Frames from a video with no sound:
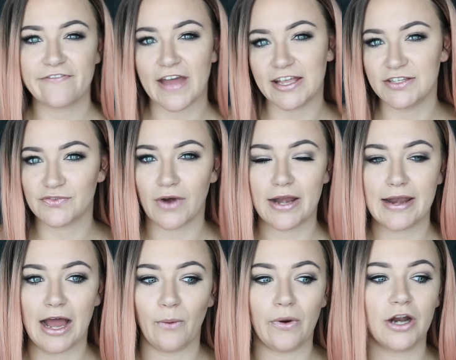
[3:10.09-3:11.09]
phase right
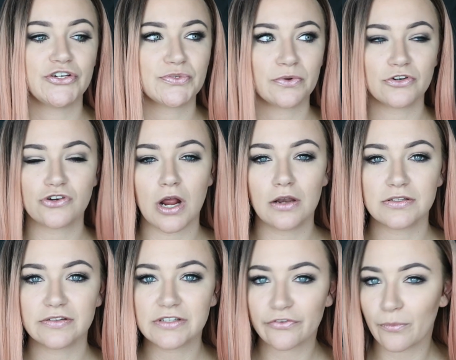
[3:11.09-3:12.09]
now where I just want to try
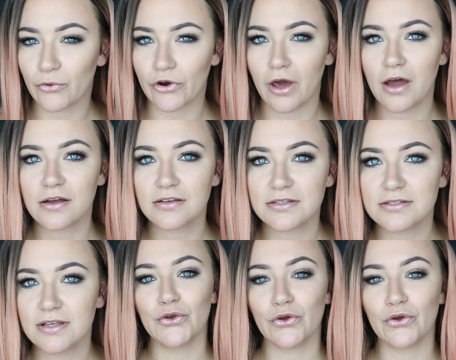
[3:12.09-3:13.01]
lots of different products.